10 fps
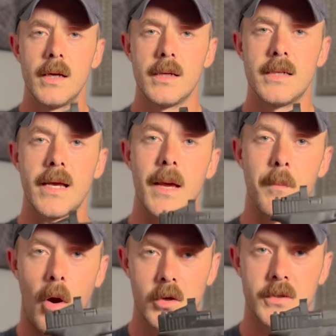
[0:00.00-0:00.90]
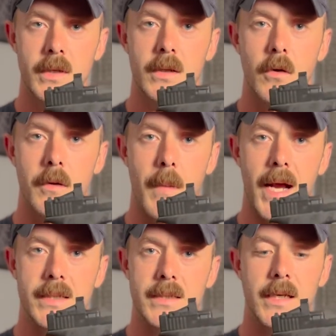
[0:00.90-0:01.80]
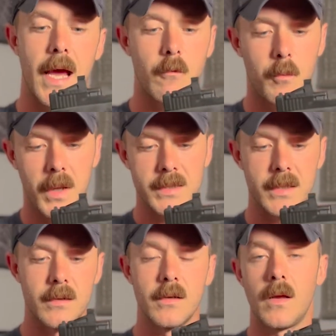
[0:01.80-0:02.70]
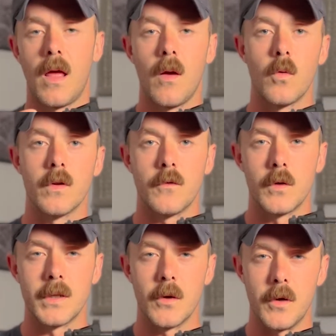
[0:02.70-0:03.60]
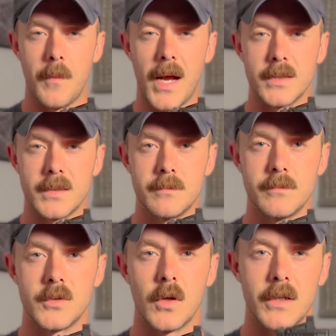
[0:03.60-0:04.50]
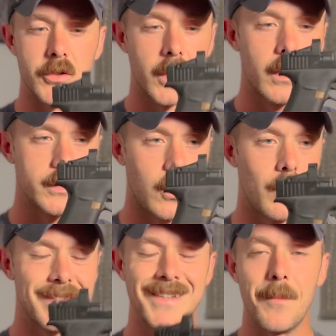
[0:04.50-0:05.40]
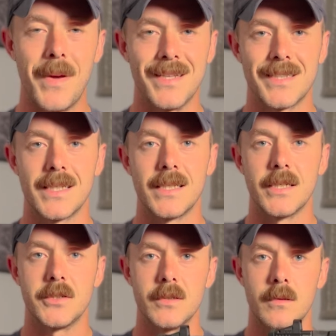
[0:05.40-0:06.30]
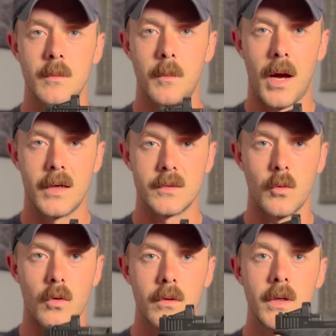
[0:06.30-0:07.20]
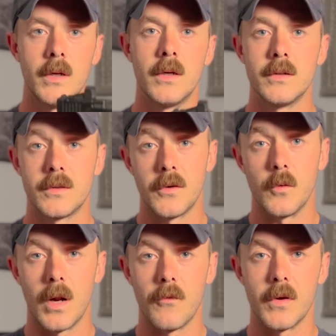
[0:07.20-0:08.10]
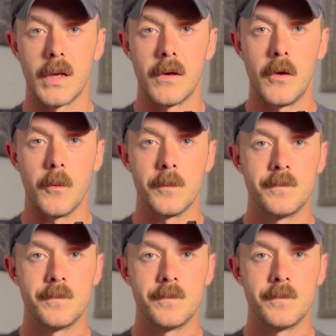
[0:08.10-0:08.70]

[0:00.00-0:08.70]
Take a partially loaded magazine and replace it with a fully loaded magazine so that your gun is always in the best condition possible to do whatever you need to do.